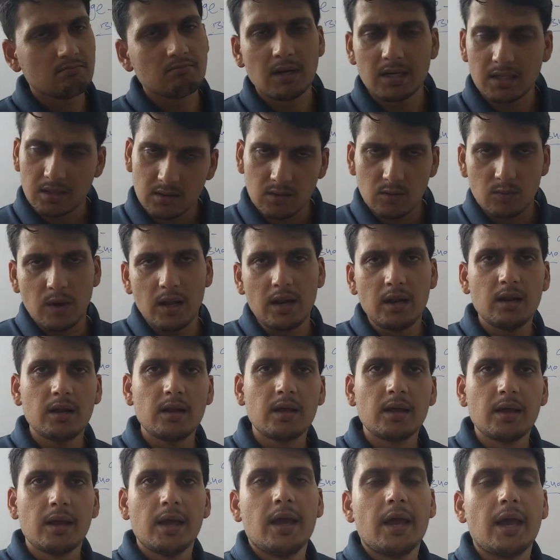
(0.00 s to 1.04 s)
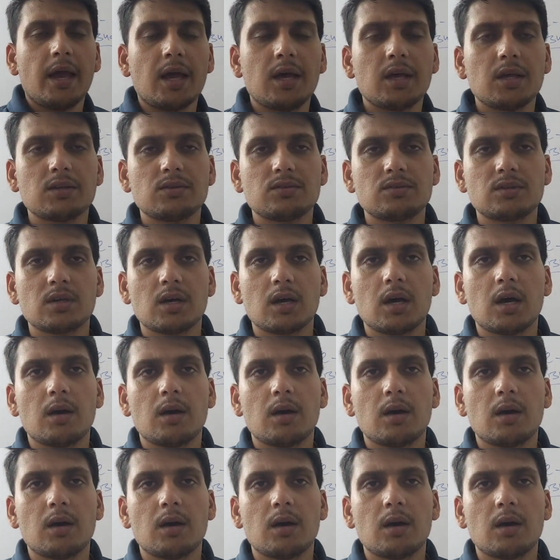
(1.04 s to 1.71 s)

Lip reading: But well, as